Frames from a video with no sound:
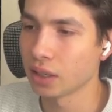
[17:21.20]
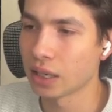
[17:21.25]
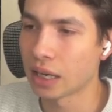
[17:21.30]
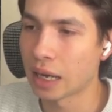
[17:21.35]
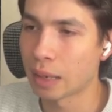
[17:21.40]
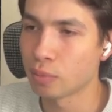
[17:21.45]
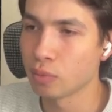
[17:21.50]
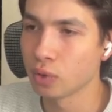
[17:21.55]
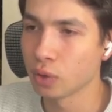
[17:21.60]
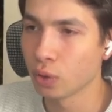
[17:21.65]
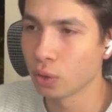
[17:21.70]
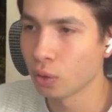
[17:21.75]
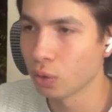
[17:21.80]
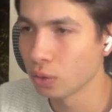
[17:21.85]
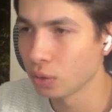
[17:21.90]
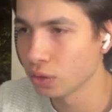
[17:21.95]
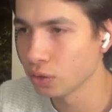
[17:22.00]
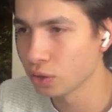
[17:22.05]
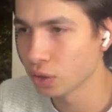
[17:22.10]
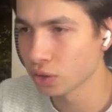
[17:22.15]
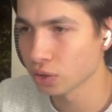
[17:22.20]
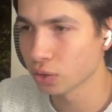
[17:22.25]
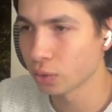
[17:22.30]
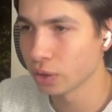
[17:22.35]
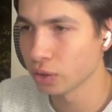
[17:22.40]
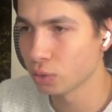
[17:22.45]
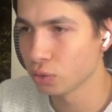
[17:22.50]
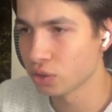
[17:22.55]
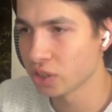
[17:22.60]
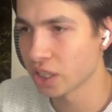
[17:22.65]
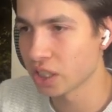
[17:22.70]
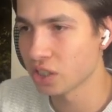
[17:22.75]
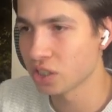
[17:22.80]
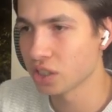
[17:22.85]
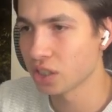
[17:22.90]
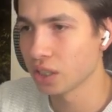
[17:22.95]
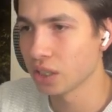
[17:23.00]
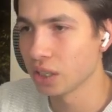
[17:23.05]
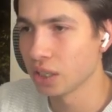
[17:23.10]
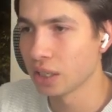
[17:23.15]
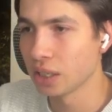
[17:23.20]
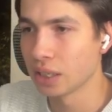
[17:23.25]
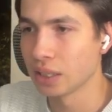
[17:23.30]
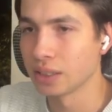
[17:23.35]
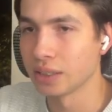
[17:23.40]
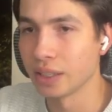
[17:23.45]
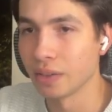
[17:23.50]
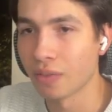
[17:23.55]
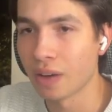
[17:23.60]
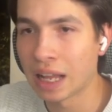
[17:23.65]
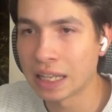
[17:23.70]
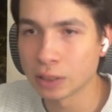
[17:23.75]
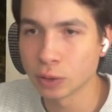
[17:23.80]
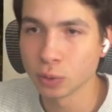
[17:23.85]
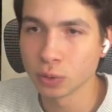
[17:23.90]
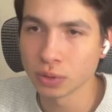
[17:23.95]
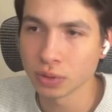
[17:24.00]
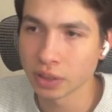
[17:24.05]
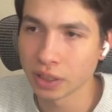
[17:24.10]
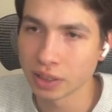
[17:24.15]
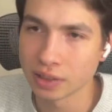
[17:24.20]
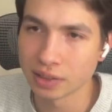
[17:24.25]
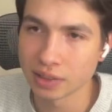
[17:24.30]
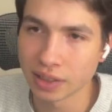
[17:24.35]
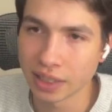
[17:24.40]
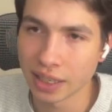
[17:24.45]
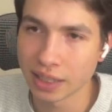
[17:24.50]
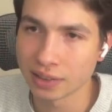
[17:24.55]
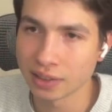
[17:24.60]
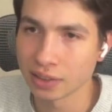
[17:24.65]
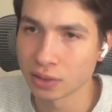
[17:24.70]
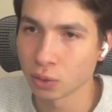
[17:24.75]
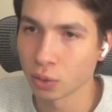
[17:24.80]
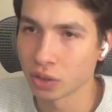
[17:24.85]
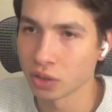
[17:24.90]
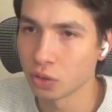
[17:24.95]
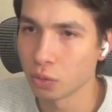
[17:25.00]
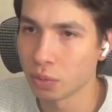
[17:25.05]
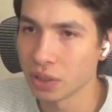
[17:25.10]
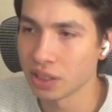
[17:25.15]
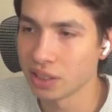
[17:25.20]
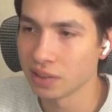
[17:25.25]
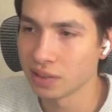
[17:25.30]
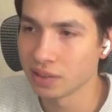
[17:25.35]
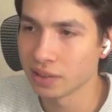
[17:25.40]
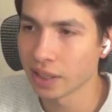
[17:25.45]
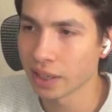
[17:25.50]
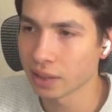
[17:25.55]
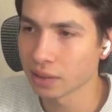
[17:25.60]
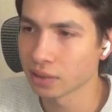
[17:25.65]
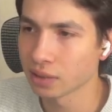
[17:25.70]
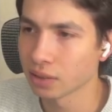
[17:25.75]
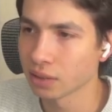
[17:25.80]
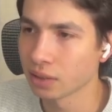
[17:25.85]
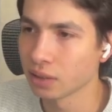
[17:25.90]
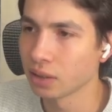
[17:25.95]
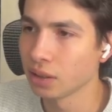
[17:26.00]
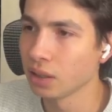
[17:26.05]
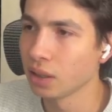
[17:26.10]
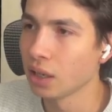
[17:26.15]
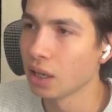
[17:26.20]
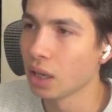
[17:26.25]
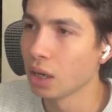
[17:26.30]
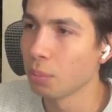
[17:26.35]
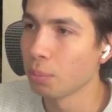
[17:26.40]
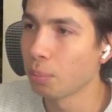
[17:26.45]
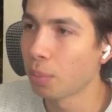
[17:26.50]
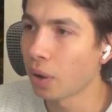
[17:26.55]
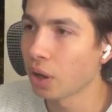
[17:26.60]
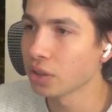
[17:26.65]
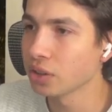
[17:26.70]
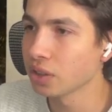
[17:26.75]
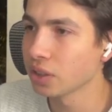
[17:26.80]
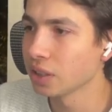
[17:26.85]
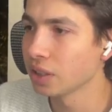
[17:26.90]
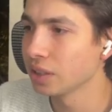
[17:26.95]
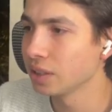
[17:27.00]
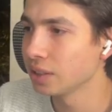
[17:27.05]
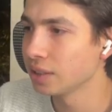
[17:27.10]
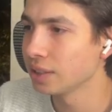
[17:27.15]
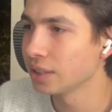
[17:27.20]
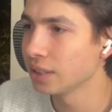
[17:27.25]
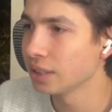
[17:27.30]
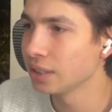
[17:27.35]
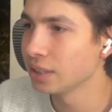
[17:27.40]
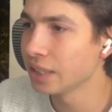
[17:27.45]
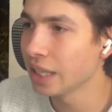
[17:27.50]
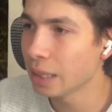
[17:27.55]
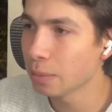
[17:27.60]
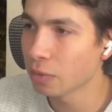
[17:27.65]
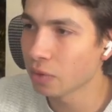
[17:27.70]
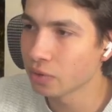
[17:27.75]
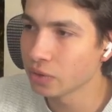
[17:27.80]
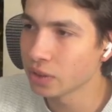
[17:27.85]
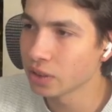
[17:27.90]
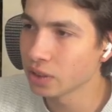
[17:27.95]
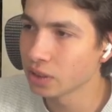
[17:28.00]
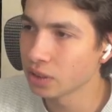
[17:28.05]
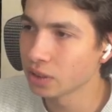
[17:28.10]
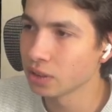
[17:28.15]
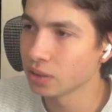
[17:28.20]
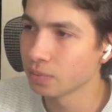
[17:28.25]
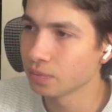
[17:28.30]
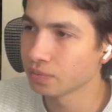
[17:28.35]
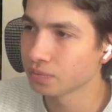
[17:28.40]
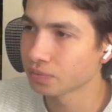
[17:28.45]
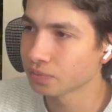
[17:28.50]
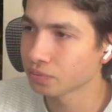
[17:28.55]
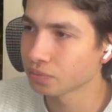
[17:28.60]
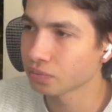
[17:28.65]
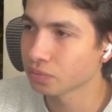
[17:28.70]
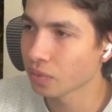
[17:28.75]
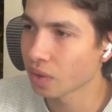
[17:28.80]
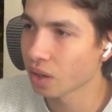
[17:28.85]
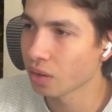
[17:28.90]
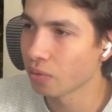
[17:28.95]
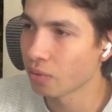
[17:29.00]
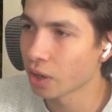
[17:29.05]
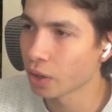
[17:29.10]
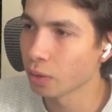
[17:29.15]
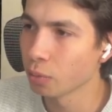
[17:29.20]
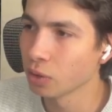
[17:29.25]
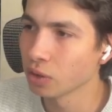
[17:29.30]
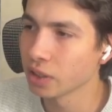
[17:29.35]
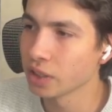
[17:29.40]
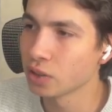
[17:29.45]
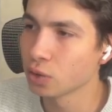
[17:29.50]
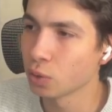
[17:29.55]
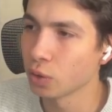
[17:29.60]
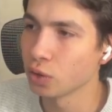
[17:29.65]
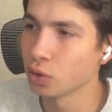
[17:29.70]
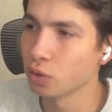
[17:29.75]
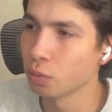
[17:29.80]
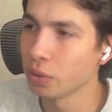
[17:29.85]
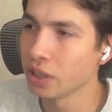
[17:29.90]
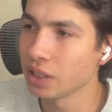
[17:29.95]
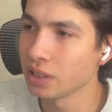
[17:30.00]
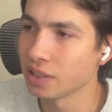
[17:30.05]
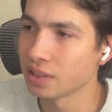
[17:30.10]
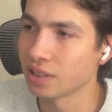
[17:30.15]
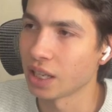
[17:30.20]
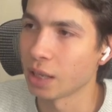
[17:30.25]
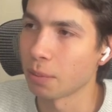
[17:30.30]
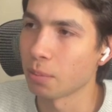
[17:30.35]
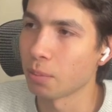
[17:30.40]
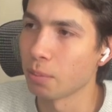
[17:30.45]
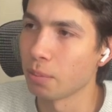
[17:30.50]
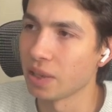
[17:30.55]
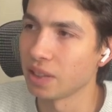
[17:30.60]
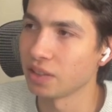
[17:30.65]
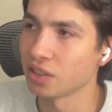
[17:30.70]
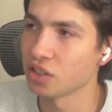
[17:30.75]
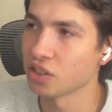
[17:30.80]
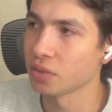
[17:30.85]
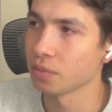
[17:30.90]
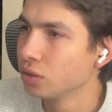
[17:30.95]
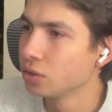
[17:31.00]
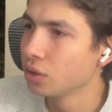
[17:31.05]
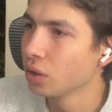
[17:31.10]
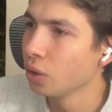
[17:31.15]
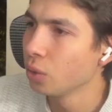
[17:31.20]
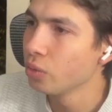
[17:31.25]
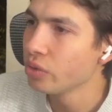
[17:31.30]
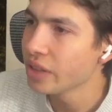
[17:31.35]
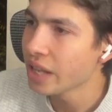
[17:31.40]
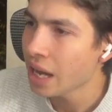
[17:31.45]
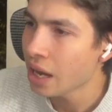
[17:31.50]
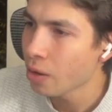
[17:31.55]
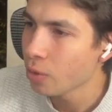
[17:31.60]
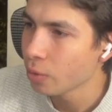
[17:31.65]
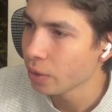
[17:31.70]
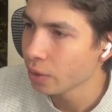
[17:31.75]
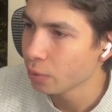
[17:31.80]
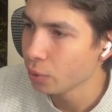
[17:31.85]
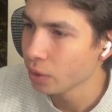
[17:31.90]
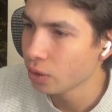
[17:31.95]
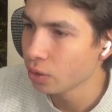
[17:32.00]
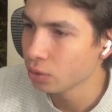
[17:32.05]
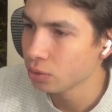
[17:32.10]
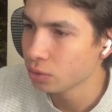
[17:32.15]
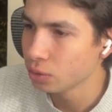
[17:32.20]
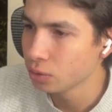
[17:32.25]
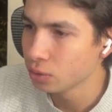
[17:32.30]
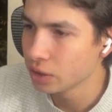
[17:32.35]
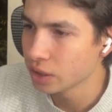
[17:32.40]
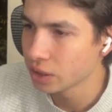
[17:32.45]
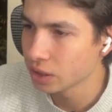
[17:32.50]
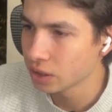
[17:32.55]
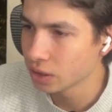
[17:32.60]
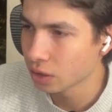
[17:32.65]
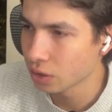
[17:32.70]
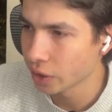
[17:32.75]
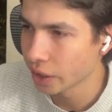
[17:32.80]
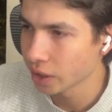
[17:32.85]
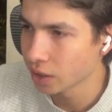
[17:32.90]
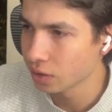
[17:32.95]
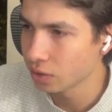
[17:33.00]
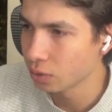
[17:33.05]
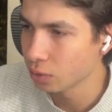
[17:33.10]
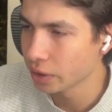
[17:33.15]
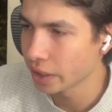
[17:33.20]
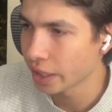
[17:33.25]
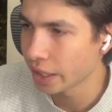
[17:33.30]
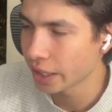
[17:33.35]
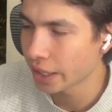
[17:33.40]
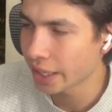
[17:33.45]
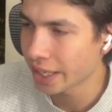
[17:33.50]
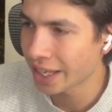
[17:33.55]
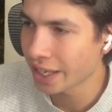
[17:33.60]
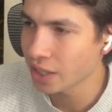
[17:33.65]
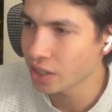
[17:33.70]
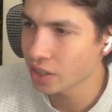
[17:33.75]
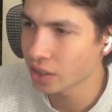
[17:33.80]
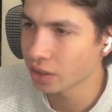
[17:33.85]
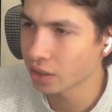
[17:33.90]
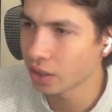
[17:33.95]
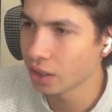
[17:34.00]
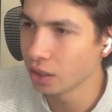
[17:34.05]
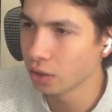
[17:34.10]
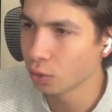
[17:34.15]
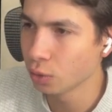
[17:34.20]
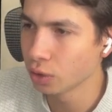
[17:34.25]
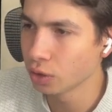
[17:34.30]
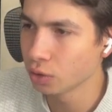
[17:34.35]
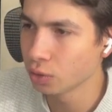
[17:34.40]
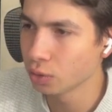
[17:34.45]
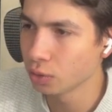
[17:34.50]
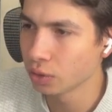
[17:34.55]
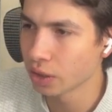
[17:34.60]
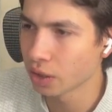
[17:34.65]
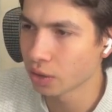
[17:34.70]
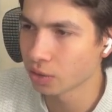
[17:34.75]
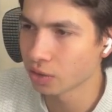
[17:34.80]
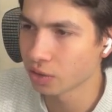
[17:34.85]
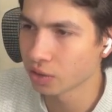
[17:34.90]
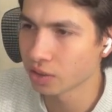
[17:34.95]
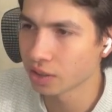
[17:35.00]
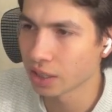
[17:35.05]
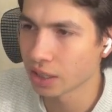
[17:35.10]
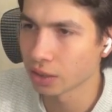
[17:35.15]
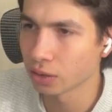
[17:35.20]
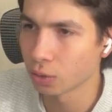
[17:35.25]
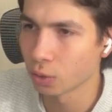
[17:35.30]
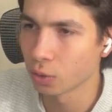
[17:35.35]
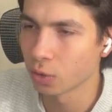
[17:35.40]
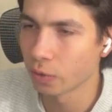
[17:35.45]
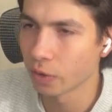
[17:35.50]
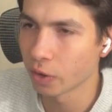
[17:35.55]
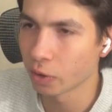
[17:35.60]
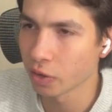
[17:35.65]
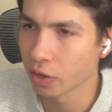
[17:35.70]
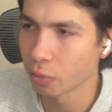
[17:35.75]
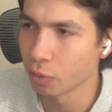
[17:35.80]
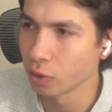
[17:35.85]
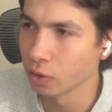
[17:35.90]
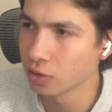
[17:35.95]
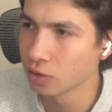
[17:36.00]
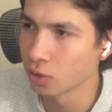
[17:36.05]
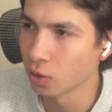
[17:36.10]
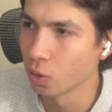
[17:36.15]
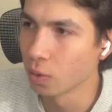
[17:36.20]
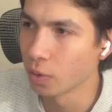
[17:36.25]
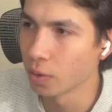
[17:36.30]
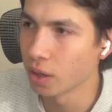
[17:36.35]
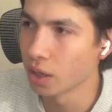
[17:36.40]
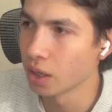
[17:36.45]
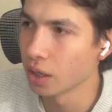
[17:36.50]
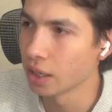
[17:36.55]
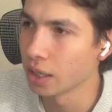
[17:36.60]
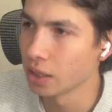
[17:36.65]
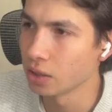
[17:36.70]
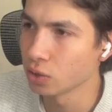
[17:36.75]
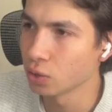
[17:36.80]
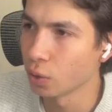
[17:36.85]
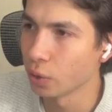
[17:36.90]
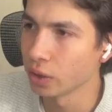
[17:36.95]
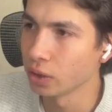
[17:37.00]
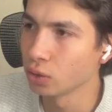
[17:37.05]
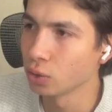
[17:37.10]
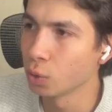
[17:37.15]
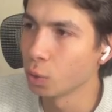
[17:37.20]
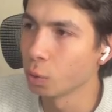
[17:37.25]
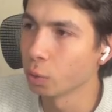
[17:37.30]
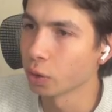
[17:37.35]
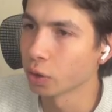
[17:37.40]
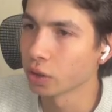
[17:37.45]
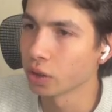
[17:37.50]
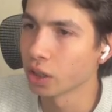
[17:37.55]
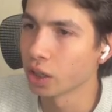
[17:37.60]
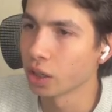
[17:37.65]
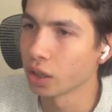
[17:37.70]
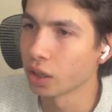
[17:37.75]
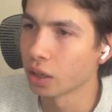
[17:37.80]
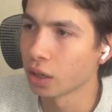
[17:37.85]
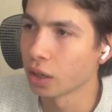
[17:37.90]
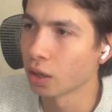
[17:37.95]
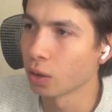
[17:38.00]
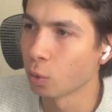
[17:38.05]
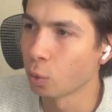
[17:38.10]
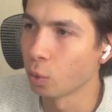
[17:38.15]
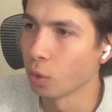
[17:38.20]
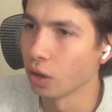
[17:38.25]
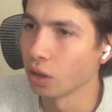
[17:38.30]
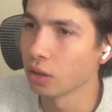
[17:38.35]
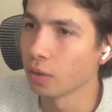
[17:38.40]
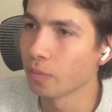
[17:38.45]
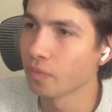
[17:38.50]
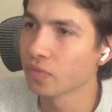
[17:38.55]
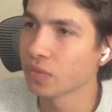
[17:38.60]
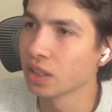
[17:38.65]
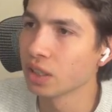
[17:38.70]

I'm just going to change the value. In this case, it's going to be this text, but the name of the variable is going to be the same, message. So now if we go to connect this to the AI agent, he's going to understand our variable, so it's going to work well.